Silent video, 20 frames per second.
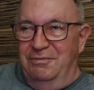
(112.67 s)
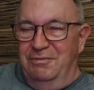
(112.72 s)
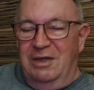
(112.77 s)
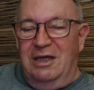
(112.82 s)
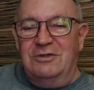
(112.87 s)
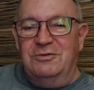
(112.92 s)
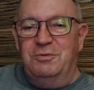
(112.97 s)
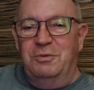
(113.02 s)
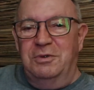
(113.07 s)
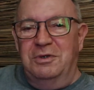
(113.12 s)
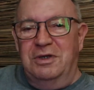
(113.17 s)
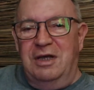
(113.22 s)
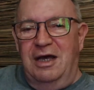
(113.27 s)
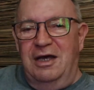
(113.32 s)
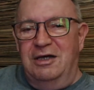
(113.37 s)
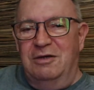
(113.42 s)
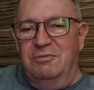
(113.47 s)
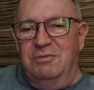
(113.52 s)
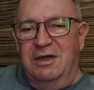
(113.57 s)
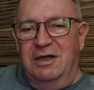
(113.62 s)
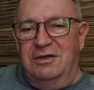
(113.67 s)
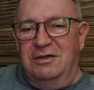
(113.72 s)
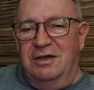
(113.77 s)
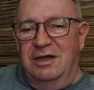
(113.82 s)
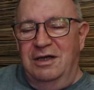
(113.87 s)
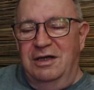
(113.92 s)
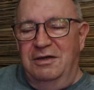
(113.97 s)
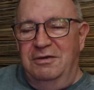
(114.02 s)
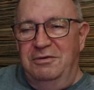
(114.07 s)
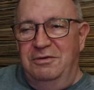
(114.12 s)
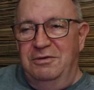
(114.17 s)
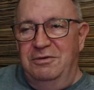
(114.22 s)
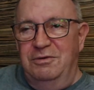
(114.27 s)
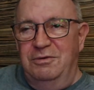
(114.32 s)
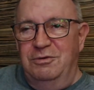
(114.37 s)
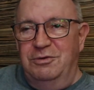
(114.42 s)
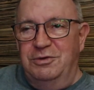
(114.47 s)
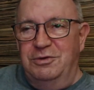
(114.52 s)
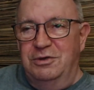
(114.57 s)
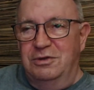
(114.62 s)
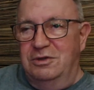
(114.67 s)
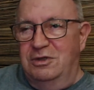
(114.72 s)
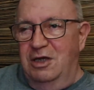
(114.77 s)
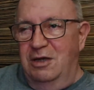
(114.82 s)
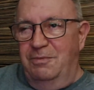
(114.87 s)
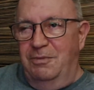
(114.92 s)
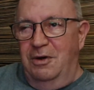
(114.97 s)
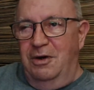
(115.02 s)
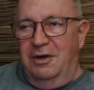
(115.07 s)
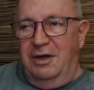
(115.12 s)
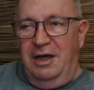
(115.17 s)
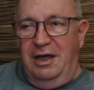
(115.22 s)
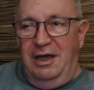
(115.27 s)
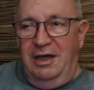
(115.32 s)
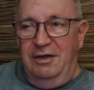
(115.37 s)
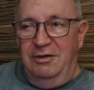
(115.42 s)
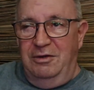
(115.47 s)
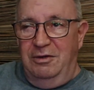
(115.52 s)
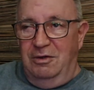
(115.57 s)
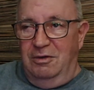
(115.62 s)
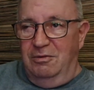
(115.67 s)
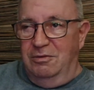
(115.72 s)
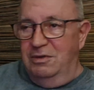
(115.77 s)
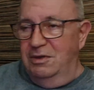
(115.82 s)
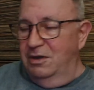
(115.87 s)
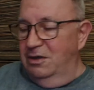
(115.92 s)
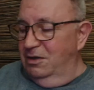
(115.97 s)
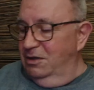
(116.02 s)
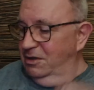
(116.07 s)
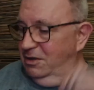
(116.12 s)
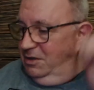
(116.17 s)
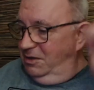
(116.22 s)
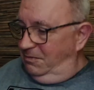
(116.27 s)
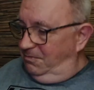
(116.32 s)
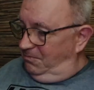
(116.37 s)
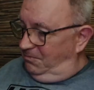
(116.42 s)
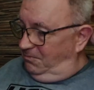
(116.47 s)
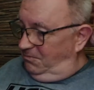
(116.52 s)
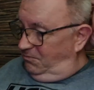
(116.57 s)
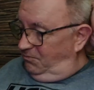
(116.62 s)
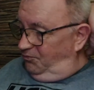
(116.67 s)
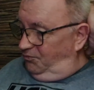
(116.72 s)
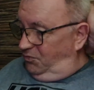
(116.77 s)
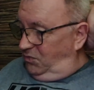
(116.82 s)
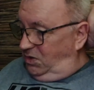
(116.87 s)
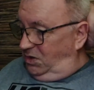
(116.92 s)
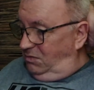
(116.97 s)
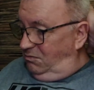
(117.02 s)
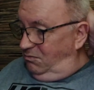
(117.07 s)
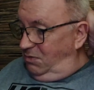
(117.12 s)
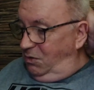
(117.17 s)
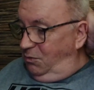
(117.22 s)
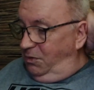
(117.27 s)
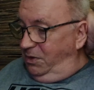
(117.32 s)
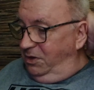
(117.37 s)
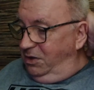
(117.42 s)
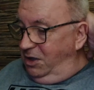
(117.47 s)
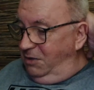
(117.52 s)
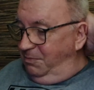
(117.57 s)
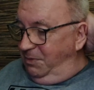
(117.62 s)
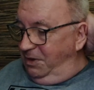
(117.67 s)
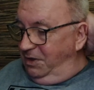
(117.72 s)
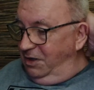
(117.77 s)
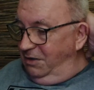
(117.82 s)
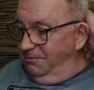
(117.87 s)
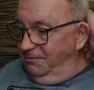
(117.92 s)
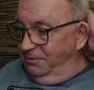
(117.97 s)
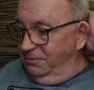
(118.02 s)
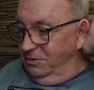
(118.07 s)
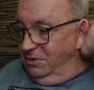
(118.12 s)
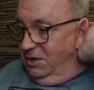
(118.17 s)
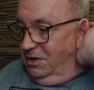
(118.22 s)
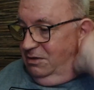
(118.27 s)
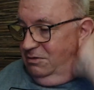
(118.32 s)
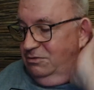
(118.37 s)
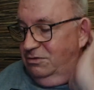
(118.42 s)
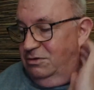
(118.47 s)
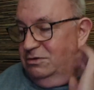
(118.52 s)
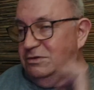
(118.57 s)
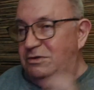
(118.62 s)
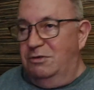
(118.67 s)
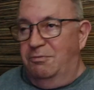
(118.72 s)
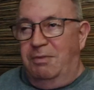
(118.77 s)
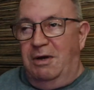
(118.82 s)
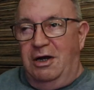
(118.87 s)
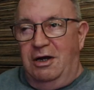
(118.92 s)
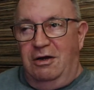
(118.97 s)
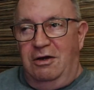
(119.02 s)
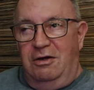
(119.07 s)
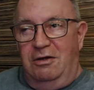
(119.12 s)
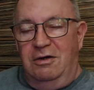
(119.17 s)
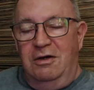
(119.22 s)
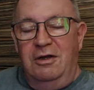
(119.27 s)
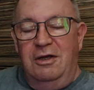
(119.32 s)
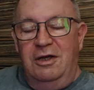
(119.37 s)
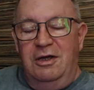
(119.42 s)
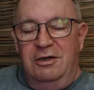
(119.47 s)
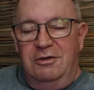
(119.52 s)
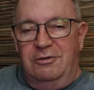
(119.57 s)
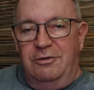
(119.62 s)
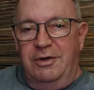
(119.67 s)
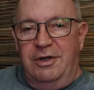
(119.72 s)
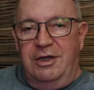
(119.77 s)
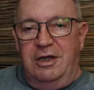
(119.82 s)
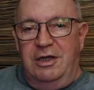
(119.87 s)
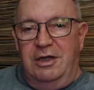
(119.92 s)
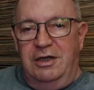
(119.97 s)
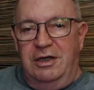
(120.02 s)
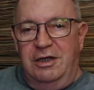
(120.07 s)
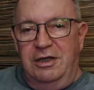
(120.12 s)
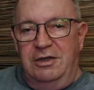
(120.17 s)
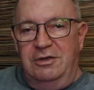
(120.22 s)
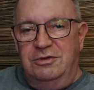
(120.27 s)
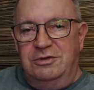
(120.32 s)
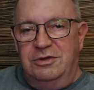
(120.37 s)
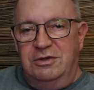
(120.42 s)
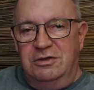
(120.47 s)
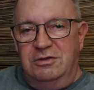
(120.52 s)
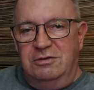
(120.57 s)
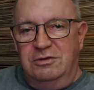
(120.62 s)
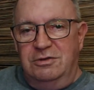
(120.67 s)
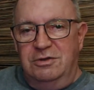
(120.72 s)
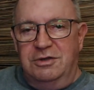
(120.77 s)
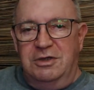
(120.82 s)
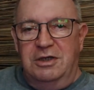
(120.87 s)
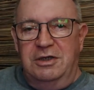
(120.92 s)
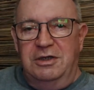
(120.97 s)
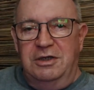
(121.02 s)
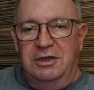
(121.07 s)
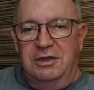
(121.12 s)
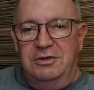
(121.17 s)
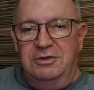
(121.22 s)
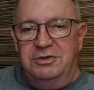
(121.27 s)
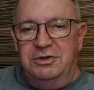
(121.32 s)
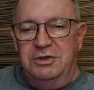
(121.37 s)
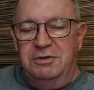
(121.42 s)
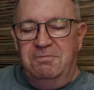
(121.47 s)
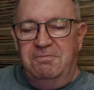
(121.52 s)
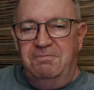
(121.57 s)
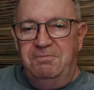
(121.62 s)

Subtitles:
That's one item that you should keep on hand, you know. But we keep enough to supply our drinking needs and cooking needs